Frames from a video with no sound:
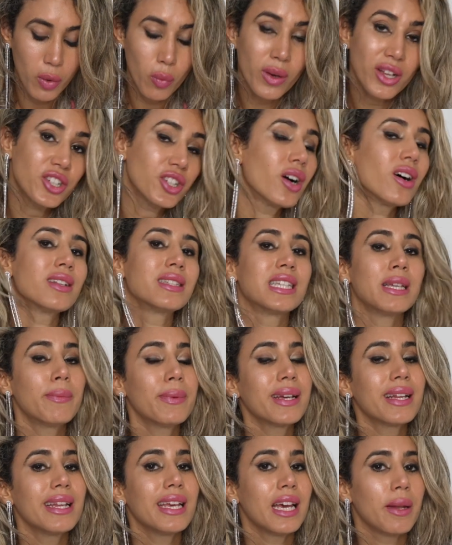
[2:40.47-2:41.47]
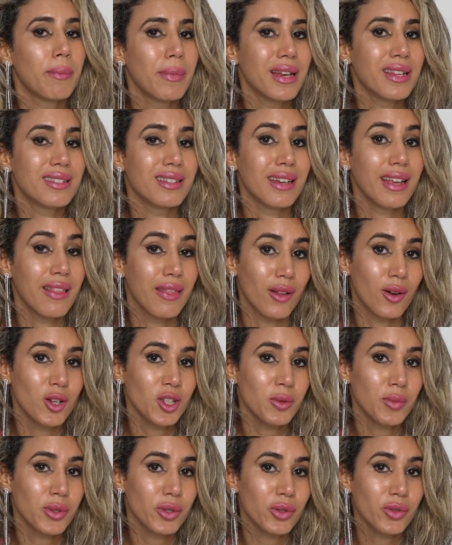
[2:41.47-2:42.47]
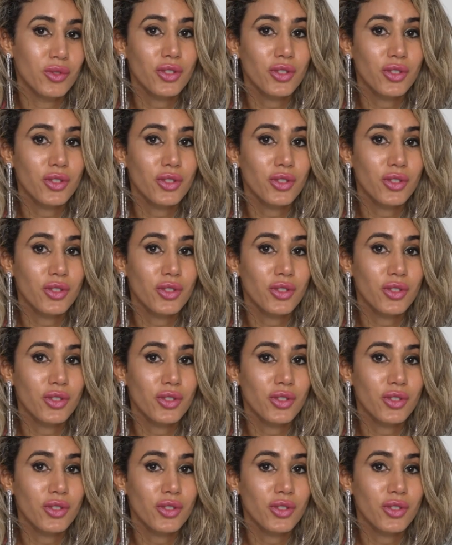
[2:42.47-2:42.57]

which are typically administered in the hospital.